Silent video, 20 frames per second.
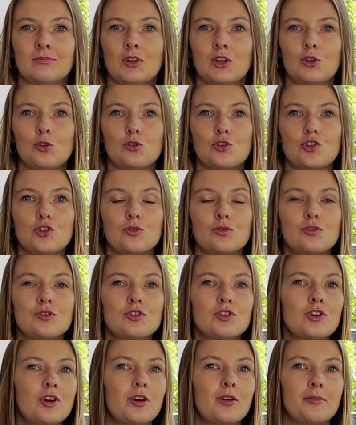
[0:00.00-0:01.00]
you
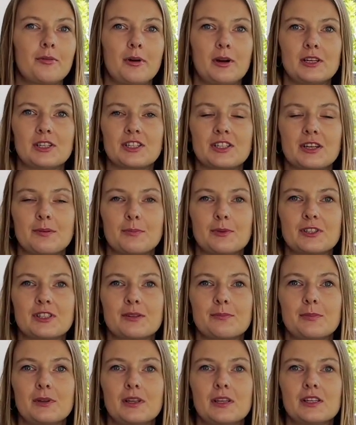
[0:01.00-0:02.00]
shouldn't cross a
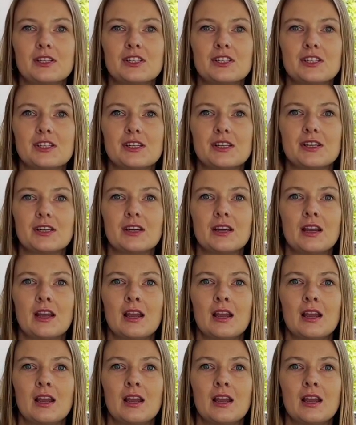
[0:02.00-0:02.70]
possibility